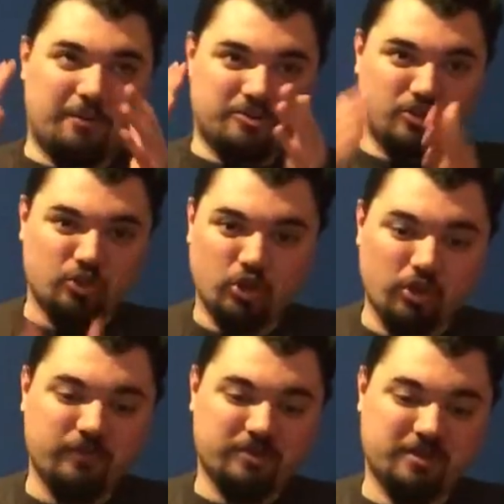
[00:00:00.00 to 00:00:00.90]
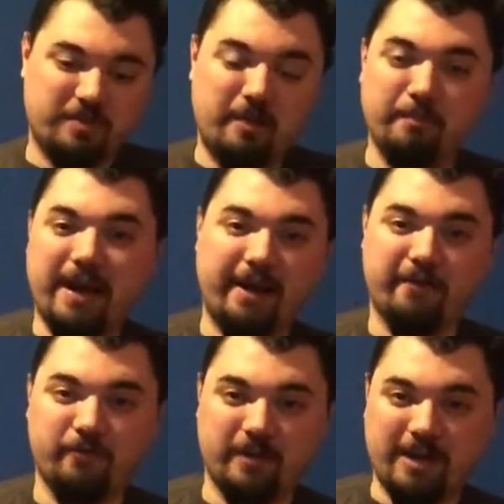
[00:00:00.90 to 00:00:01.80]
I was nervous about
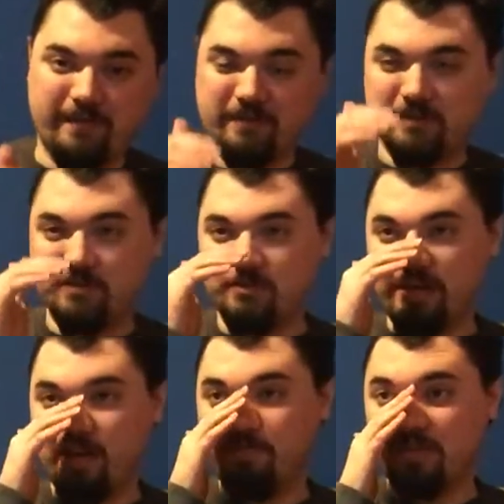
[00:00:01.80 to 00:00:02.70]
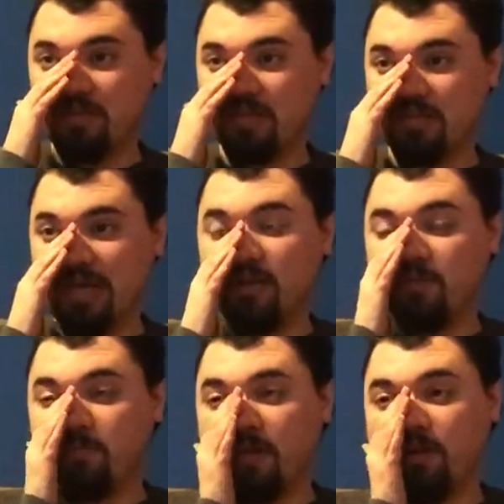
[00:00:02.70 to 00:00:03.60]
McAvoy having to do that because
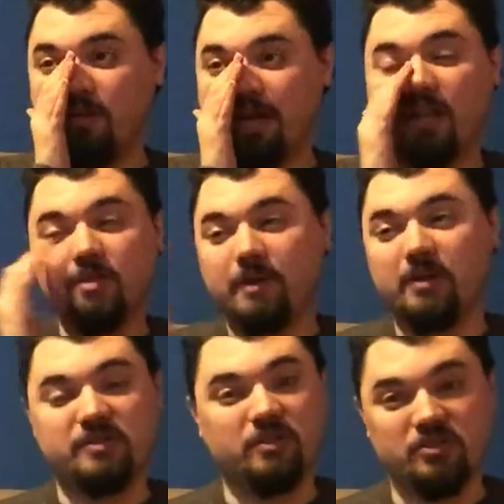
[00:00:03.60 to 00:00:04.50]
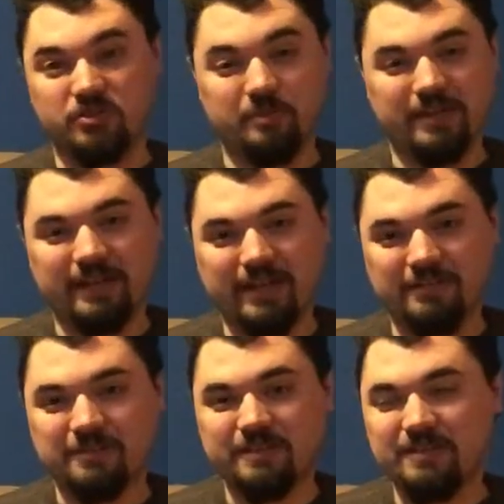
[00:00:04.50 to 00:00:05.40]
Halle Berry, Halle Berry is an Oscar-winning
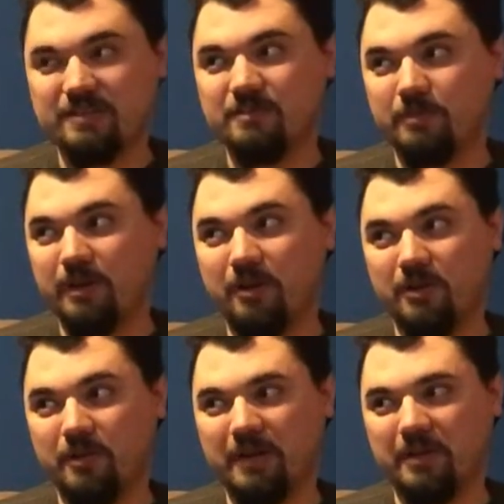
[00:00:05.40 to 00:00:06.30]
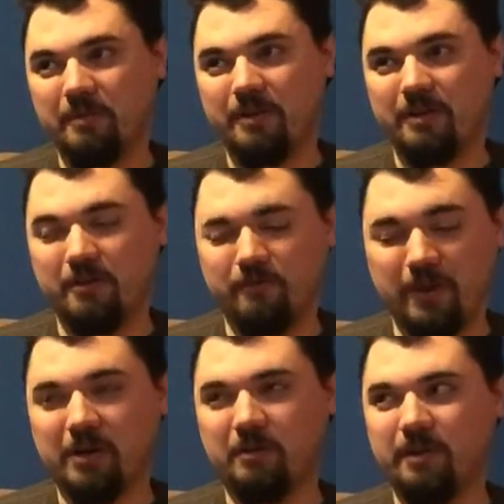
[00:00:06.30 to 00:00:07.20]
actress. We all know Halle Berry
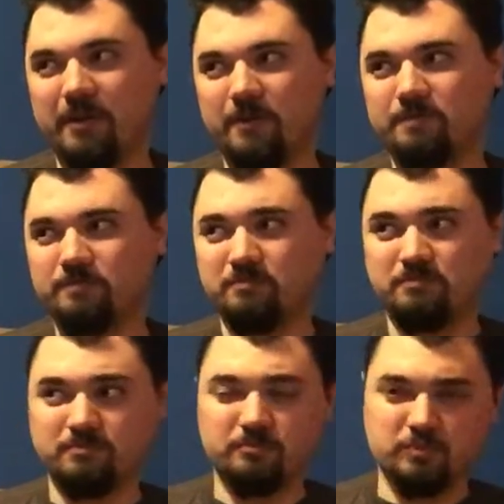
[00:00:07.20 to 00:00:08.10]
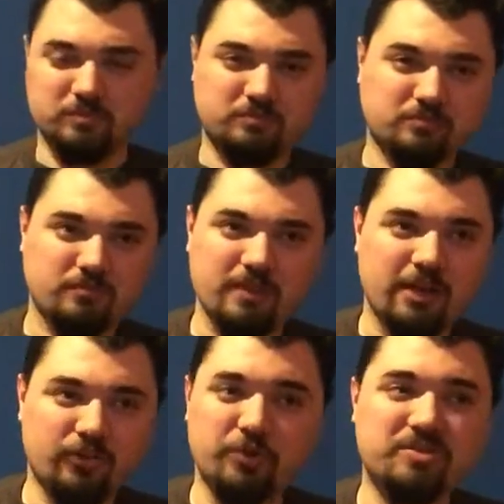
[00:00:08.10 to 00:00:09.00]
very well.
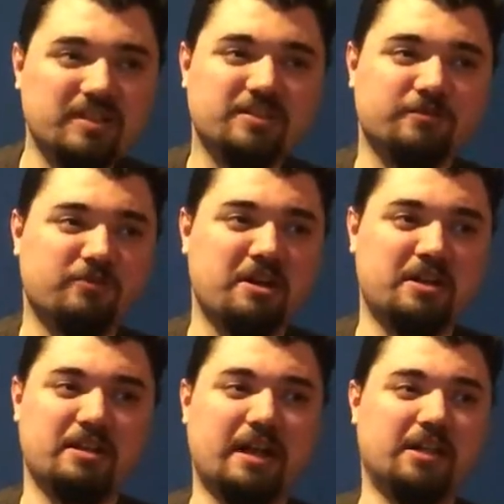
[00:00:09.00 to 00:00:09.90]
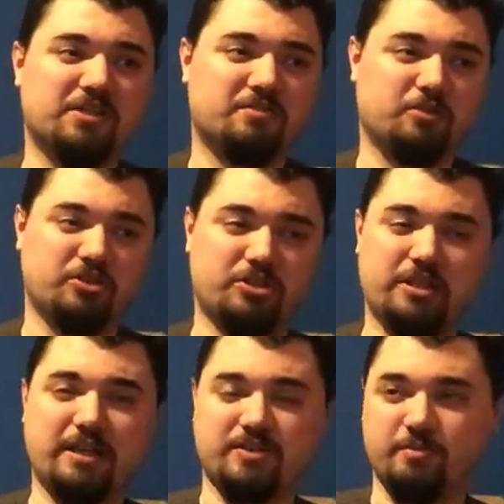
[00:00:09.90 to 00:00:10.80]
Those scenes in Frankie and Alice where
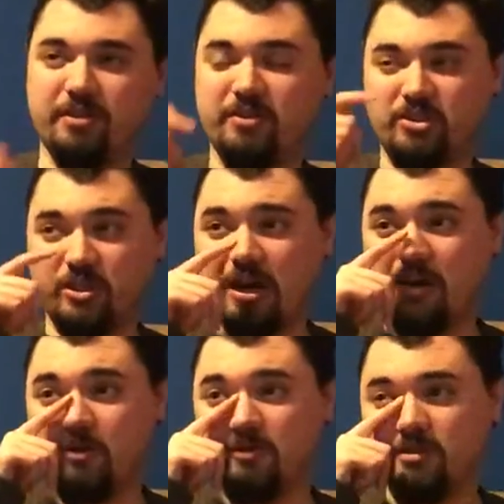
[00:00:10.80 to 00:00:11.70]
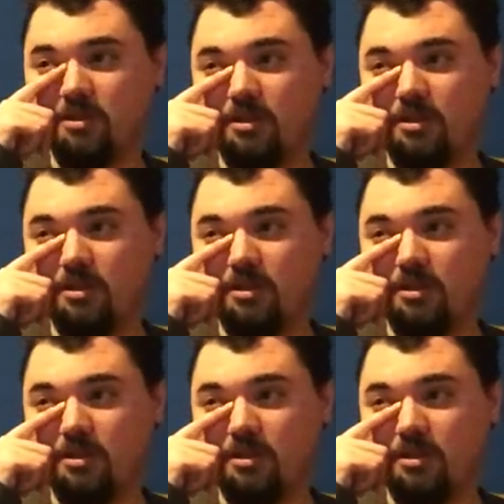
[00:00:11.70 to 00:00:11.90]
she has to play the child,